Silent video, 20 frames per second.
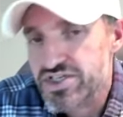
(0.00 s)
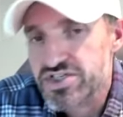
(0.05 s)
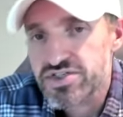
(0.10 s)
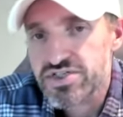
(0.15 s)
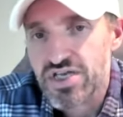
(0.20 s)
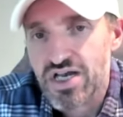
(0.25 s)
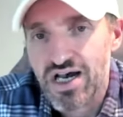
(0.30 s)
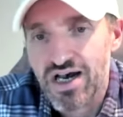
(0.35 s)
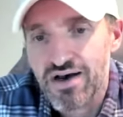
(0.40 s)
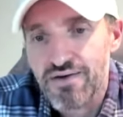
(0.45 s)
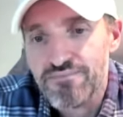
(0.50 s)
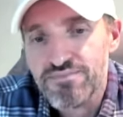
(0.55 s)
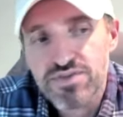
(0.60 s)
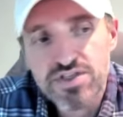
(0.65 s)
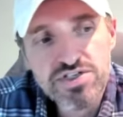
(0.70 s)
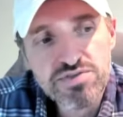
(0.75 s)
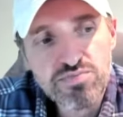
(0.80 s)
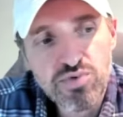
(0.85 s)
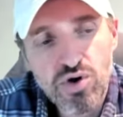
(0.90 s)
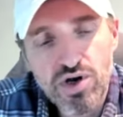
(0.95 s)
this uh,
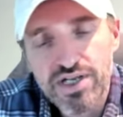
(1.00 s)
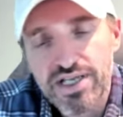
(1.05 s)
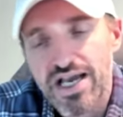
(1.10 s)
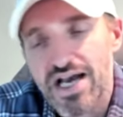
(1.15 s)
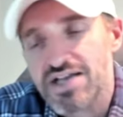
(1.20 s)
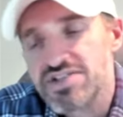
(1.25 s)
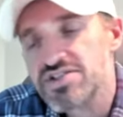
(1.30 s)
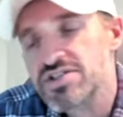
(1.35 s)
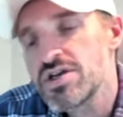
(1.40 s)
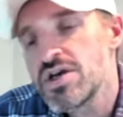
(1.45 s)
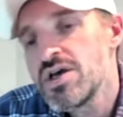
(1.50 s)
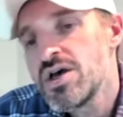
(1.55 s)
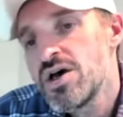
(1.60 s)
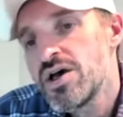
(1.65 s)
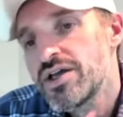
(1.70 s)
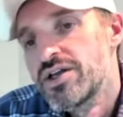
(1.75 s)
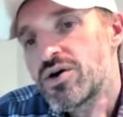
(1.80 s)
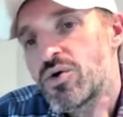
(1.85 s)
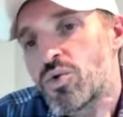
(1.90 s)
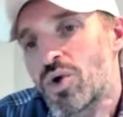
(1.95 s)
this broadcast.
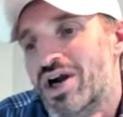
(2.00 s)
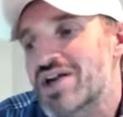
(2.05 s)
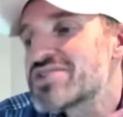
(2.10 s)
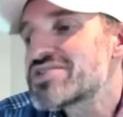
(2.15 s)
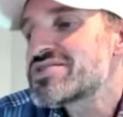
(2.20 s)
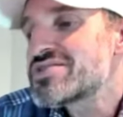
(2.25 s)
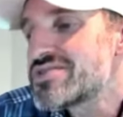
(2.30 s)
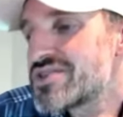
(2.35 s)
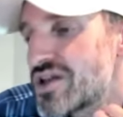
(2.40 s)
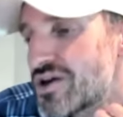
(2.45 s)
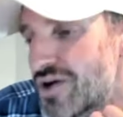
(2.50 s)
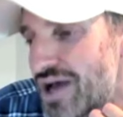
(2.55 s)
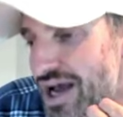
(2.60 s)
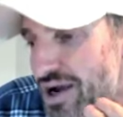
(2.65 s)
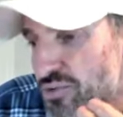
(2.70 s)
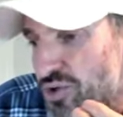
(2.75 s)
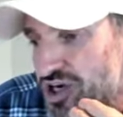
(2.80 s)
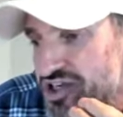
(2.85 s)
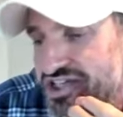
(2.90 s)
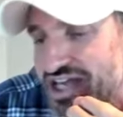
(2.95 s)
You know, where's you
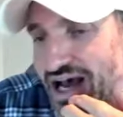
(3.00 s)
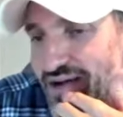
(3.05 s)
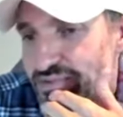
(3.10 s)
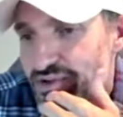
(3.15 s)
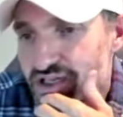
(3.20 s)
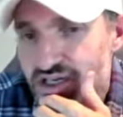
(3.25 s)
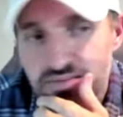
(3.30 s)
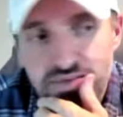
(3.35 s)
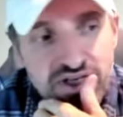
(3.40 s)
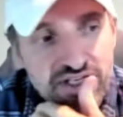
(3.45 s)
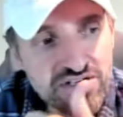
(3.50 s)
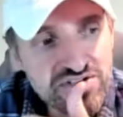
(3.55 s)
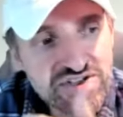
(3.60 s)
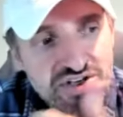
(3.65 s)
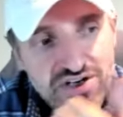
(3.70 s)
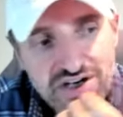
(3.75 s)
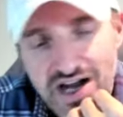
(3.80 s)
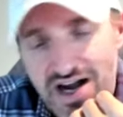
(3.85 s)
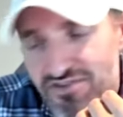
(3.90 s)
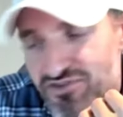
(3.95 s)
know where's Apple going to be? Because
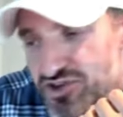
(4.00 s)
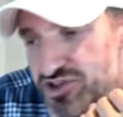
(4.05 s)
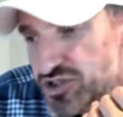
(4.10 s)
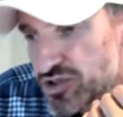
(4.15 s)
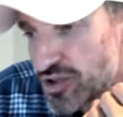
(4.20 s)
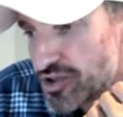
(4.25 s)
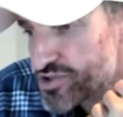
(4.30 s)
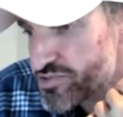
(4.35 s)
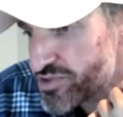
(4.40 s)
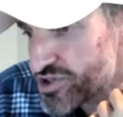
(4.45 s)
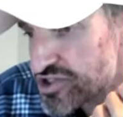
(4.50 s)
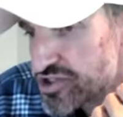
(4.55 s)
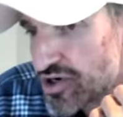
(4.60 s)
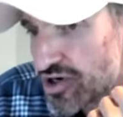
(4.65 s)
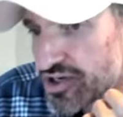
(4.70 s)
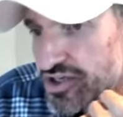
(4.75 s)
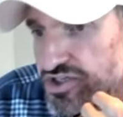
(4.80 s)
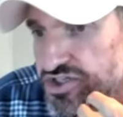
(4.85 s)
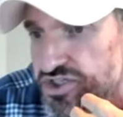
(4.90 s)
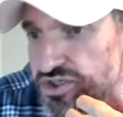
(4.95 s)
their conference call is going to be
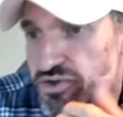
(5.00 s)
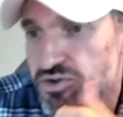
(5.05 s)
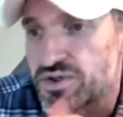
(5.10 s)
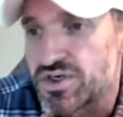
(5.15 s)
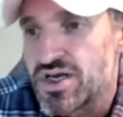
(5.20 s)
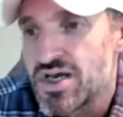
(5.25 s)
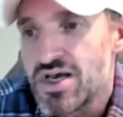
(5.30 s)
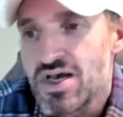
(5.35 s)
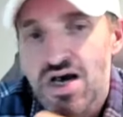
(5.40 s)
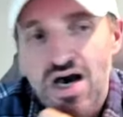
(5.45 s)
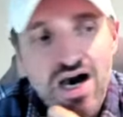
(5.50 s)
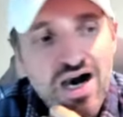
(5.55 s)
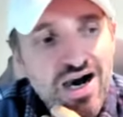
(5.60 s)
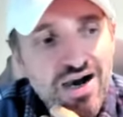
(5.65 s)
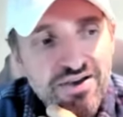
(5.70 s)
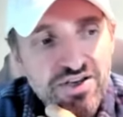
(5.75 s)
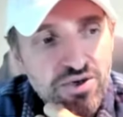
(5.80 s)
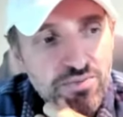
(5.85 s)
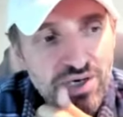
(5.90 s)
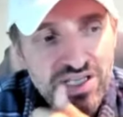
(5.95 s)
starting soon.
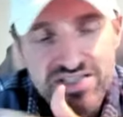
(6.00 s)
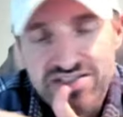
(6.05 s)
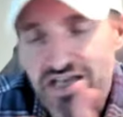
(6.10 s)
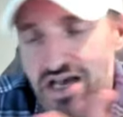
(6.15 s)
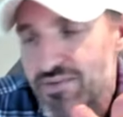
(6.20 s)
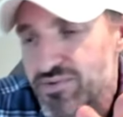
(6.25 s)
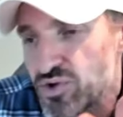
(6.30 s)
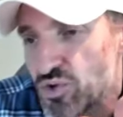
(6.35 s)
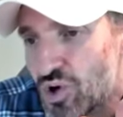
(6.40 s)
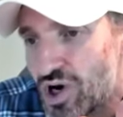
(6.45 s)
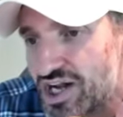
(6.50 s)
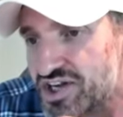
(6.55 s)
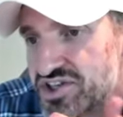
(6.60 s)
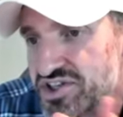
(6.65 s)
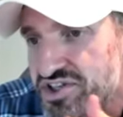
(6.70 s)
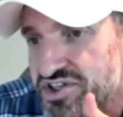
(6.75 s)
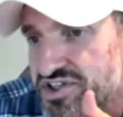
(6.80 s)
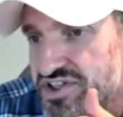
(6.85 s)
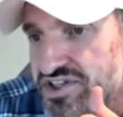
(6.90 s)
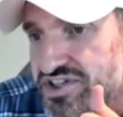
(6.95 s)
Uh, you know, by the time you watch
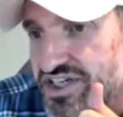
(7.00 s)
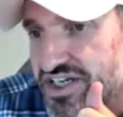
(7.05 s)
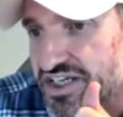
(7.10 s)
this, this